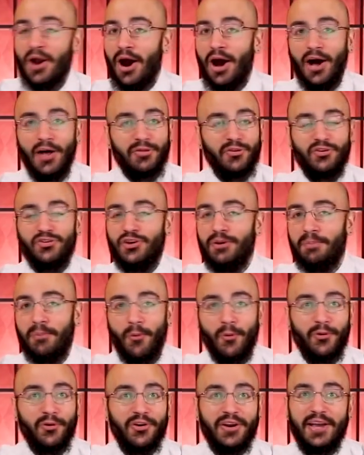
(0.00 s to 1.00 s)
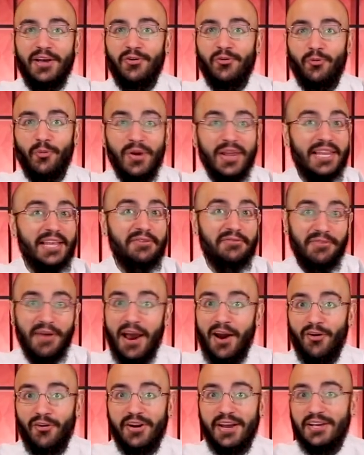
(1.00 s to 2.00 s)
authorship order can really
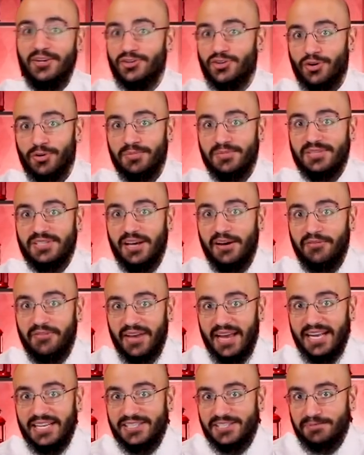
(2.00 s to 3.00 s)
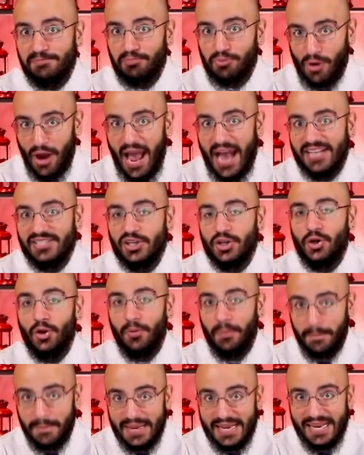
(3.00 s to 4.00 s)
vary in terms of its
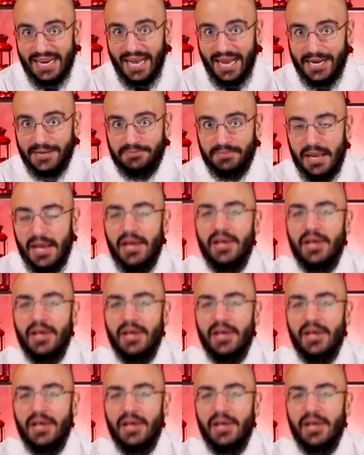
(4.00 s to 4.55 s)
practical meaning.